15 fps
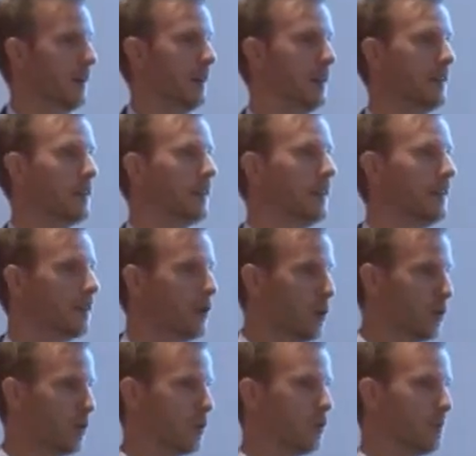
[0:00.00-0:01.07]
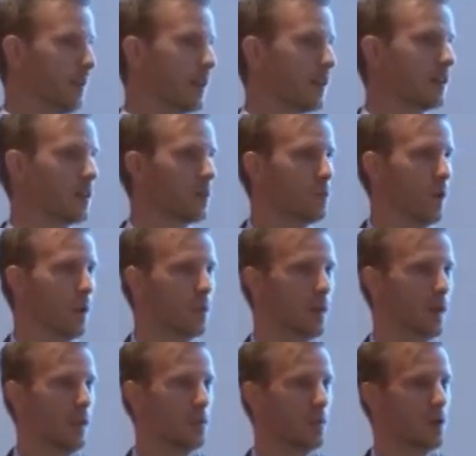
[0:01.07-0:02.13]
in the old Lundbeck, when
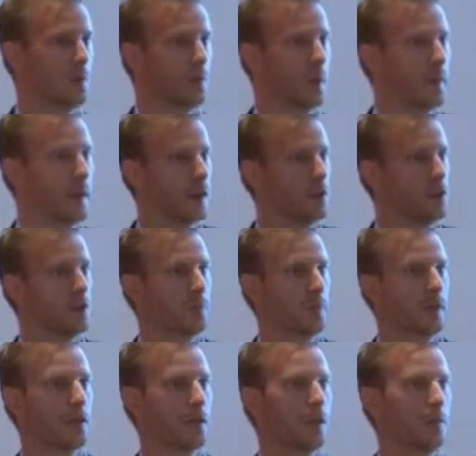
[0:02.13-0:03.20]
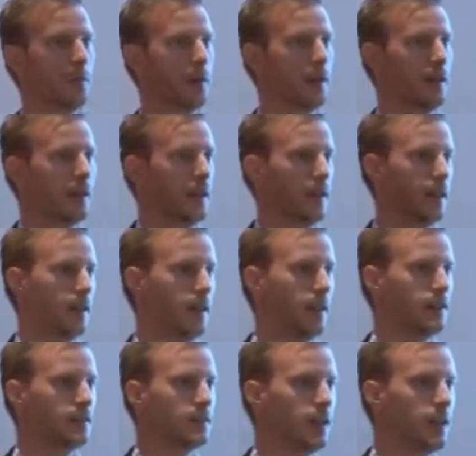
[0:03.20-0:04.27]
we were primarily a European company and had
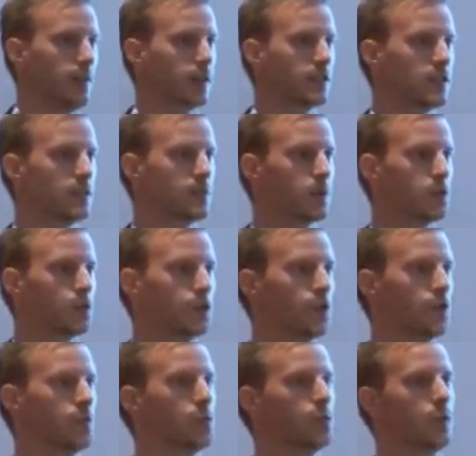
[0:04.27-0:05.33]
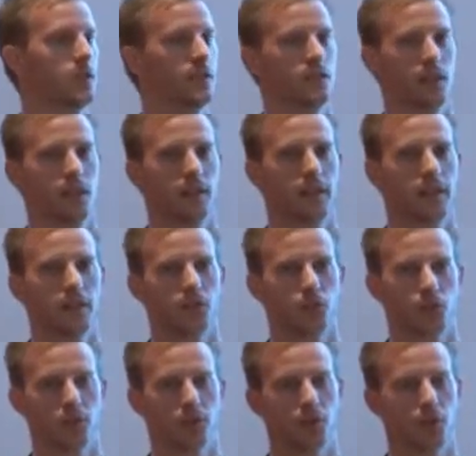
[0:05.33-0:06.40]
less FX exposure, we still needed
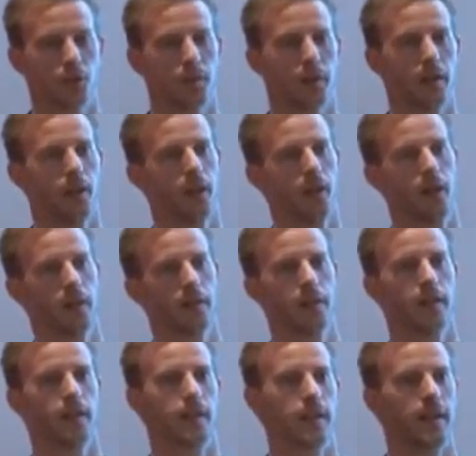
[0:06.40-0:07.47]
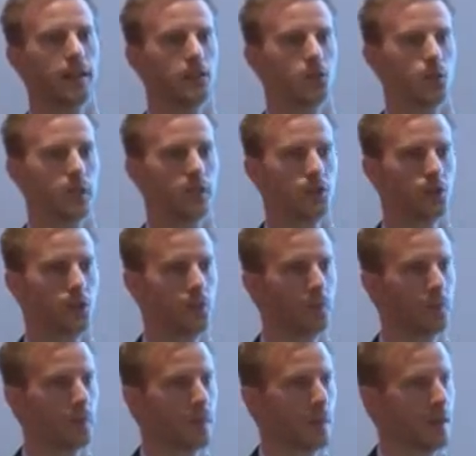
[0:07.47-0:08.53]
to determine the hedge ratio.
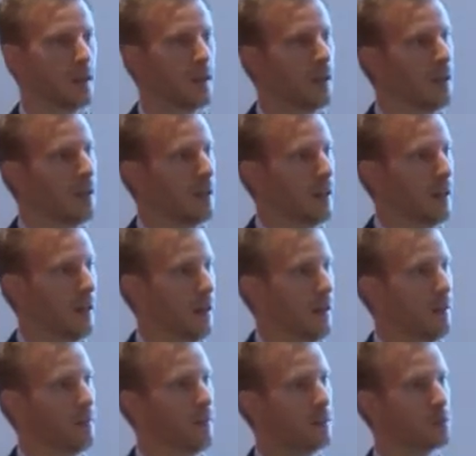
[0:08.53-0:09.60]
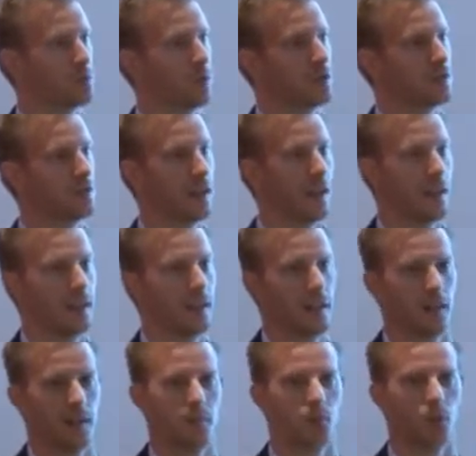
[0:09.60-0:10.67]
This was done
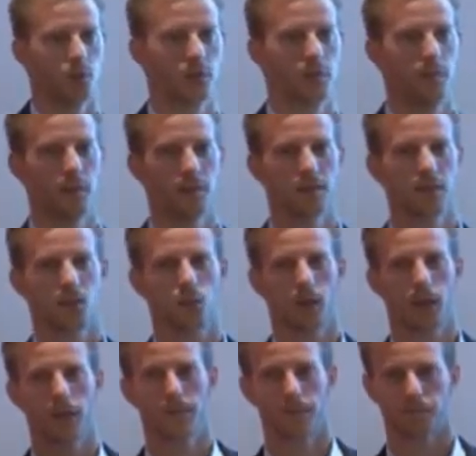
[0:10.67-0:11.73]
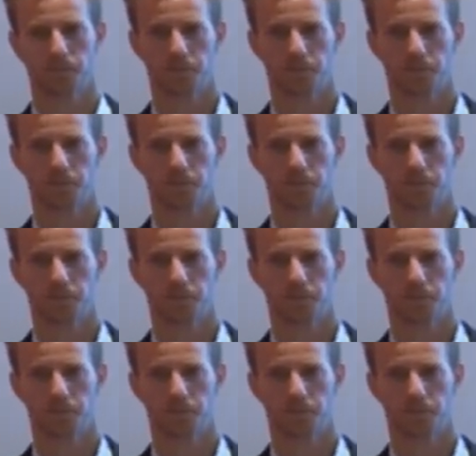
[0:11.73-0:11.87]
in a more simplistic way,